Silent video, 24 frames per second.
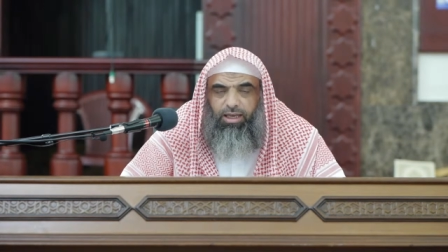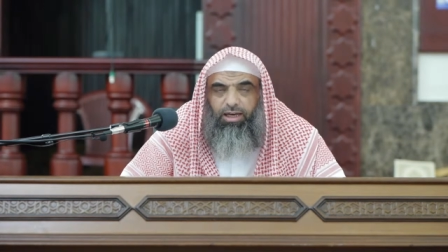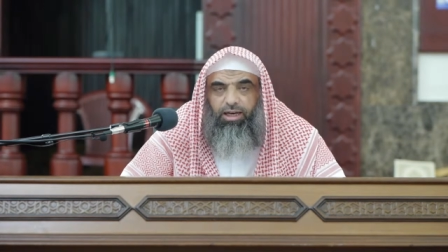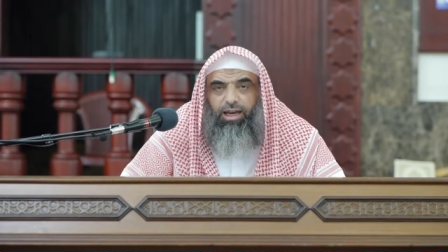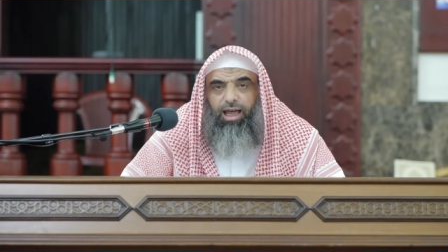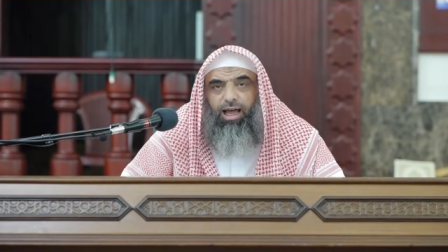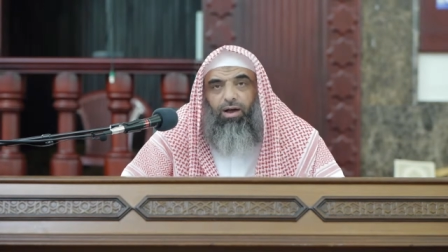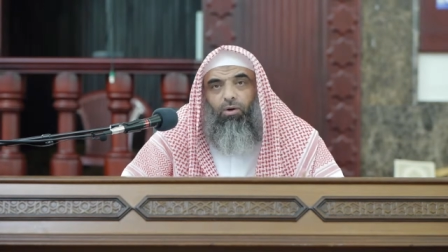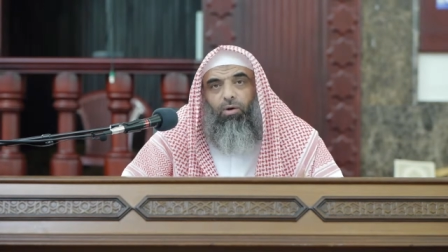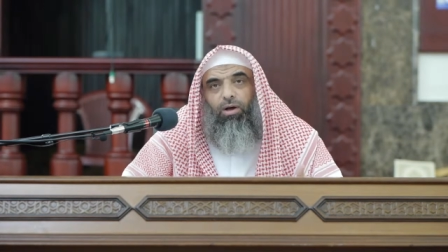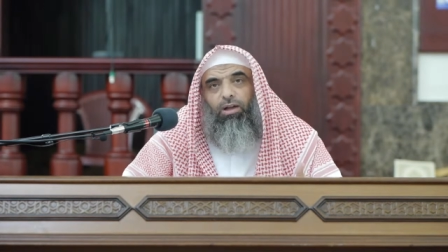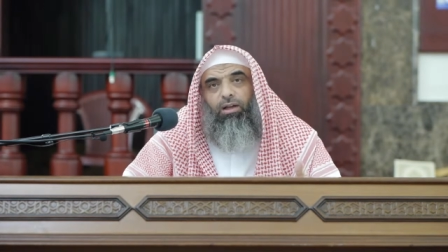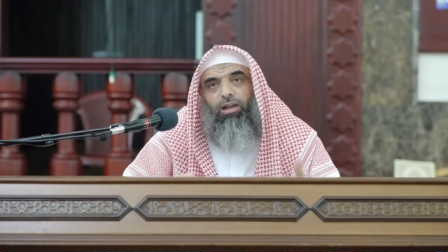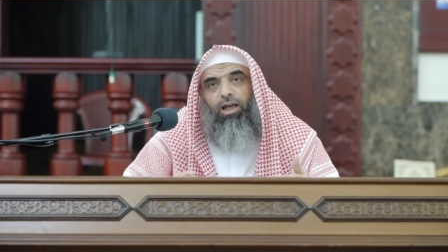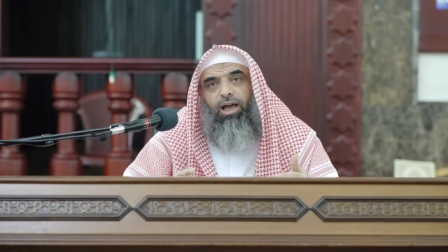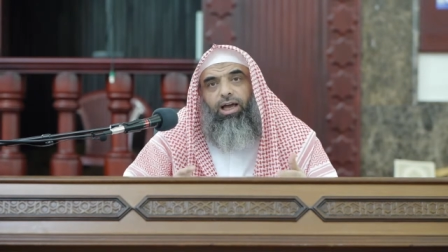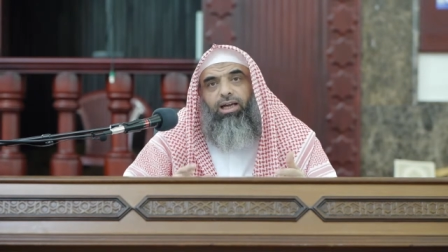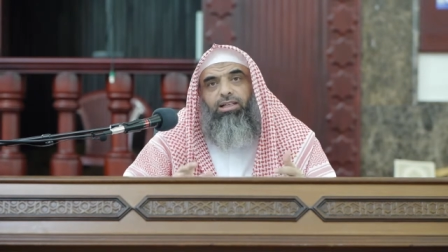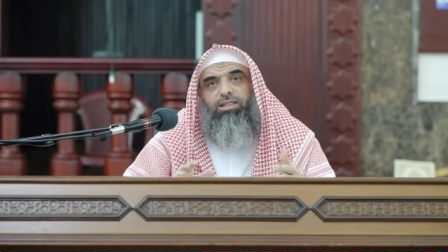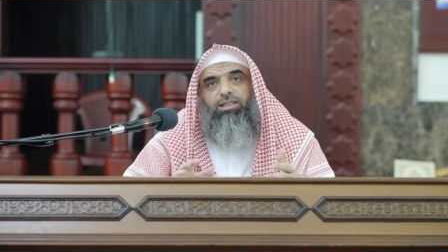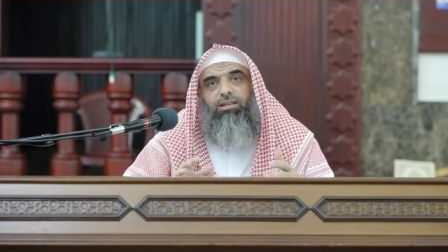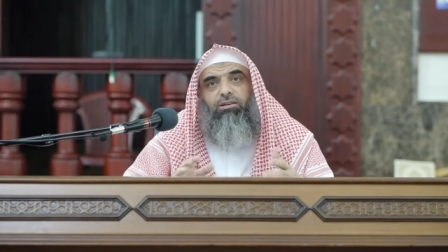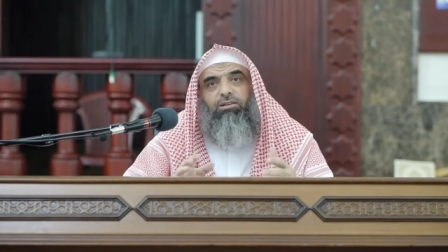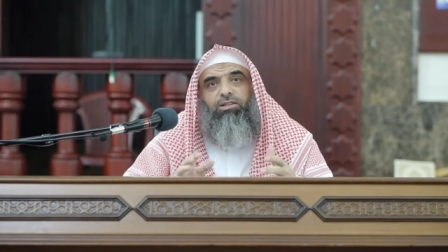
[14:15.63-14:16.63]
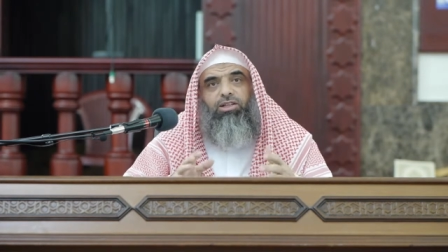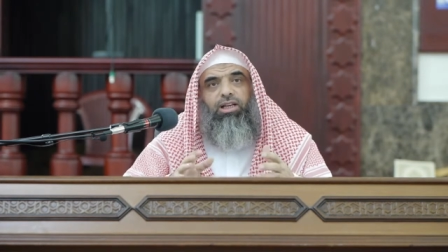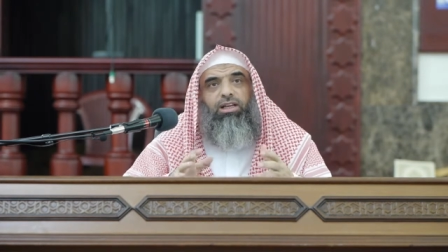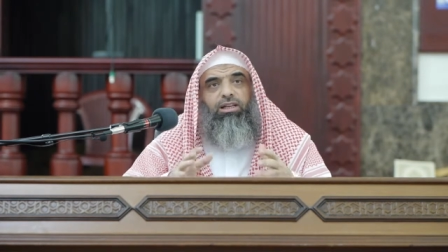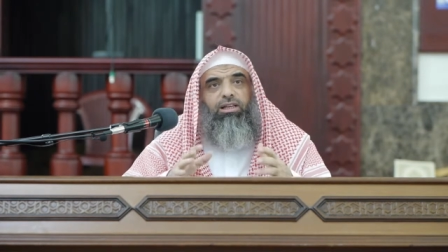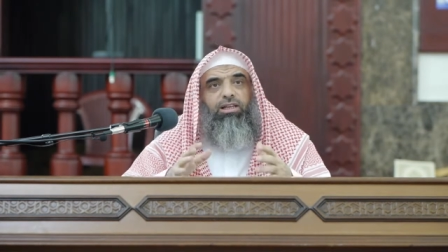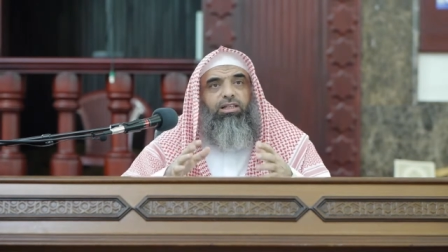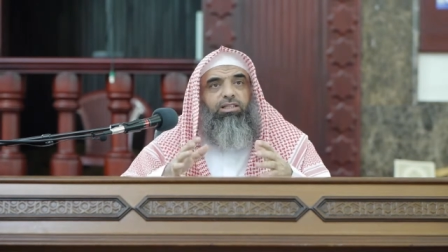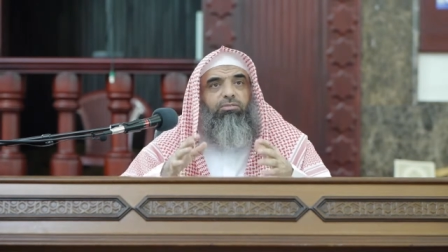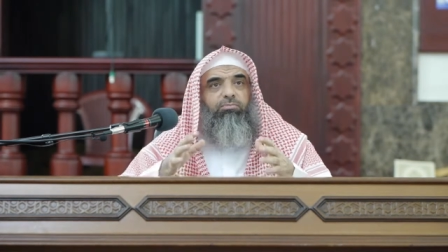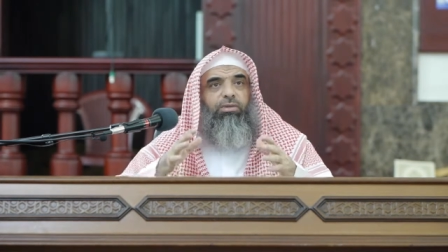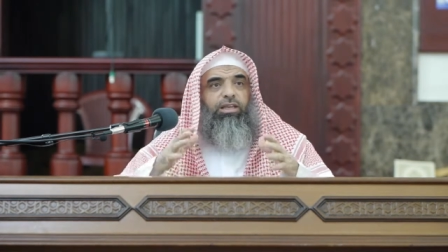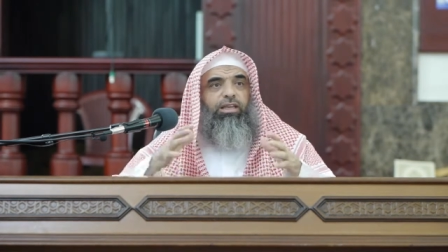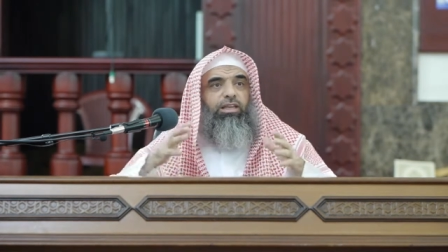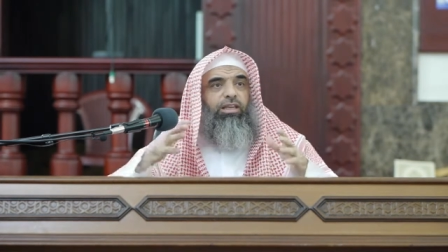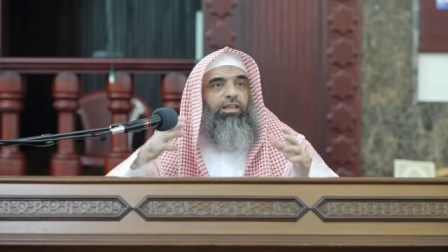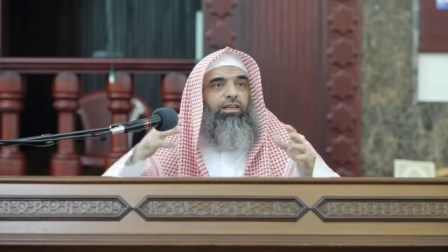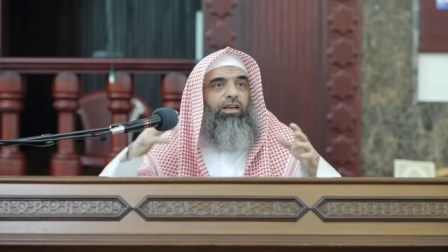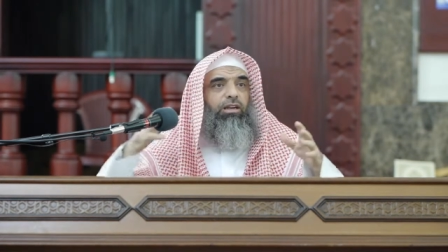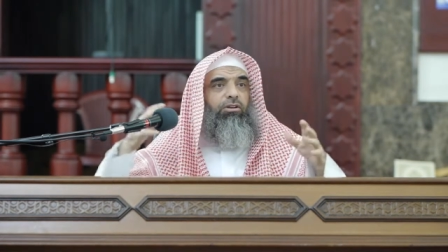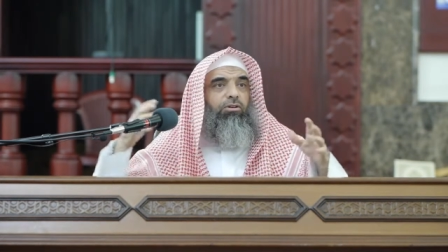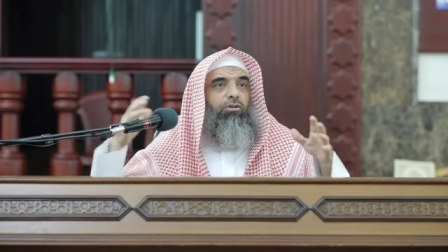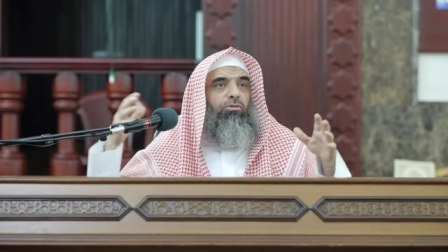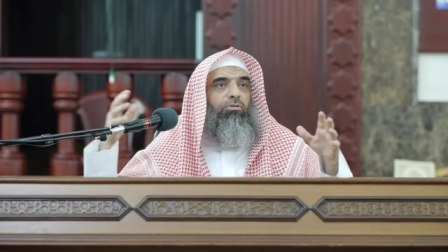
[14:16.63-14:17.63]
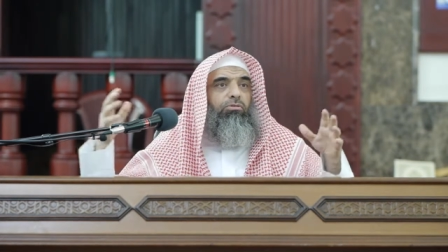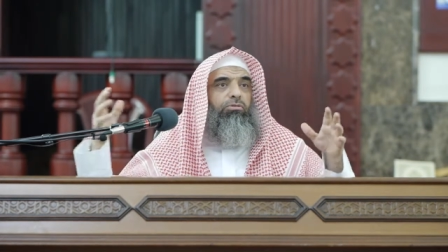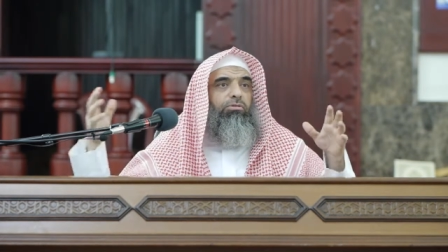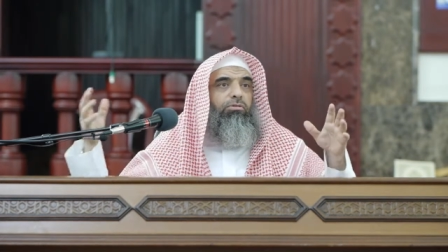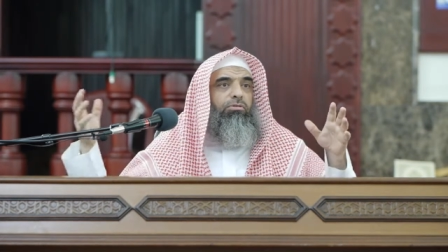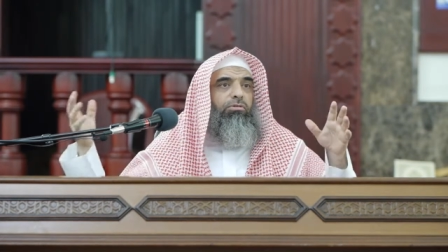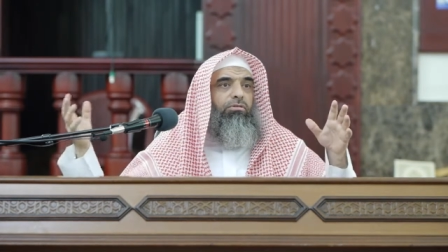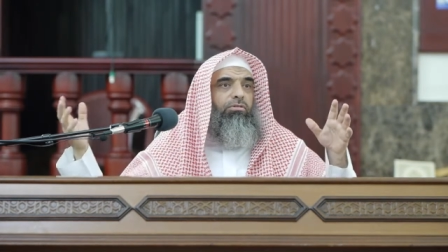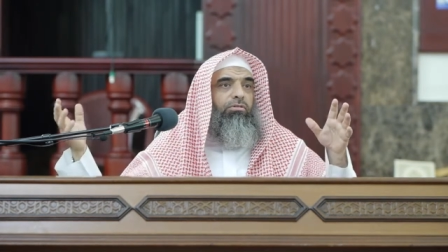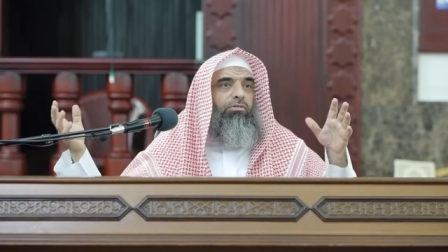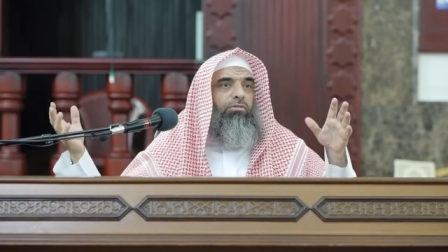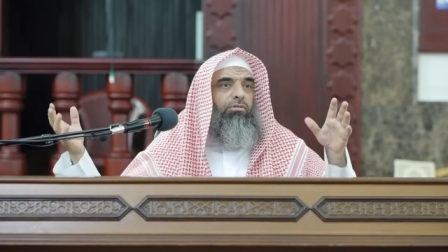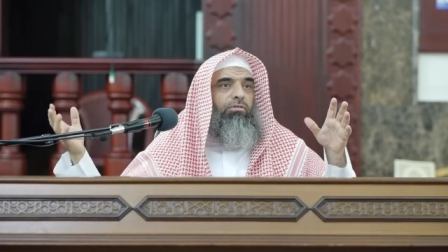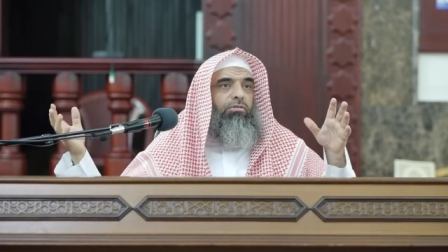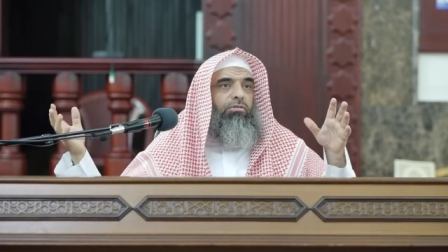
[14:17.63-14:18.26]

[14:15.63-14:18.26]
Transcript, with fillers: Now Allah Azza wa is making an oath.